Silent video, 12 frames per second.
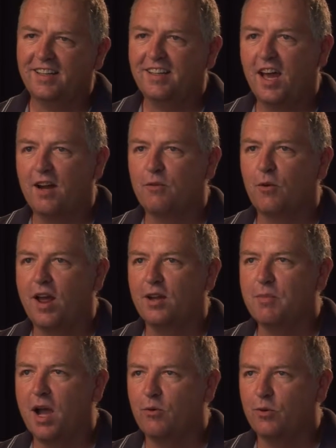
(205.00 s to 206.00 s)
Kind of a
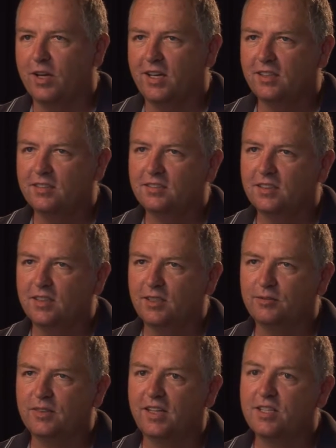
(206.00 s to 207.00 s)
roundabout way.
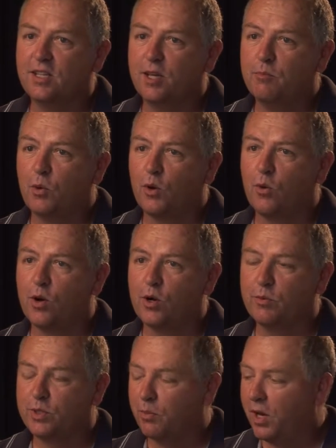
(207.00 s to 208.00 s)
Like I said, Borg Warner
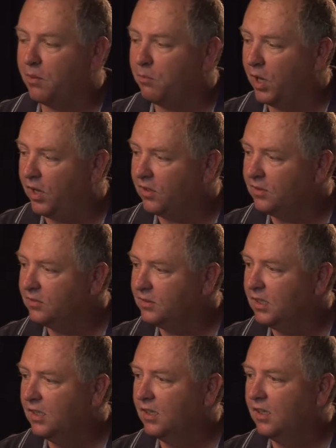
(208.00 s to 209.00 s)
was a bread and butter.
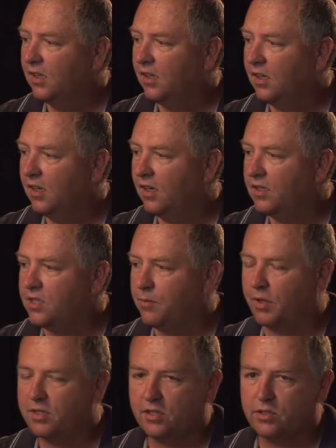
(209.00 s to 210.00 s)
I sent
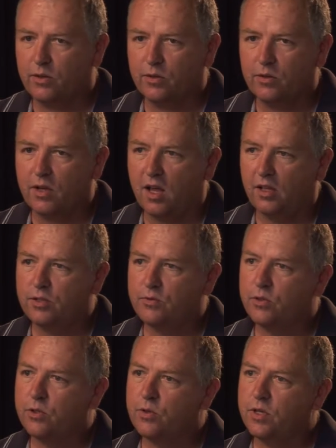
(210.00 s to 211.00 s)
my sister through college
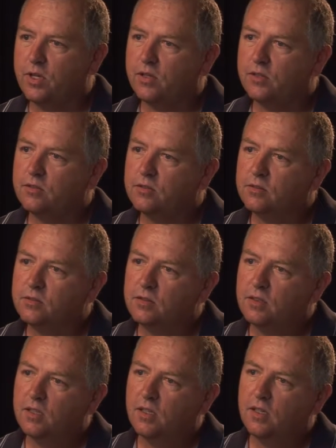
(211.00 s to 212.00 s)
for 2 years.
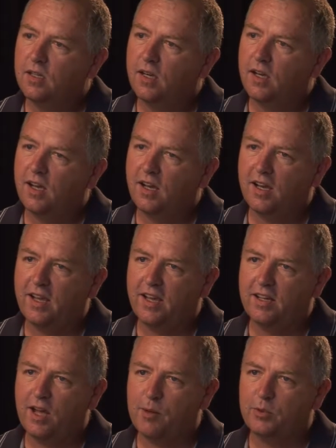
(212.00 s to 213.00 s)
I
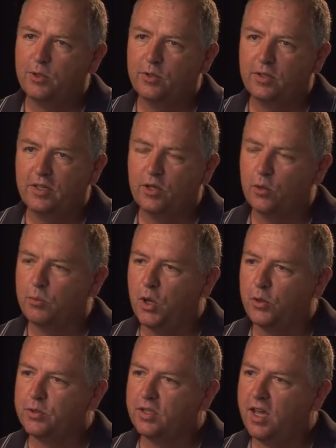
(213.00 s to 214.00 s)
had the opportunity to go to
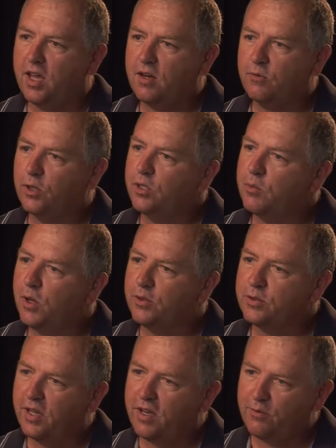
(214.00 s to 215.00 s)
Ball State and went to Ball
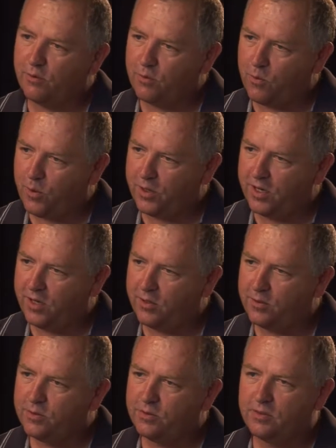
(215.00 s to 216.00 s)
State for 4
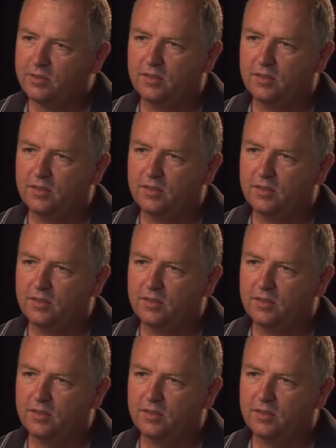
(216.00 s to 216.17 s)
years.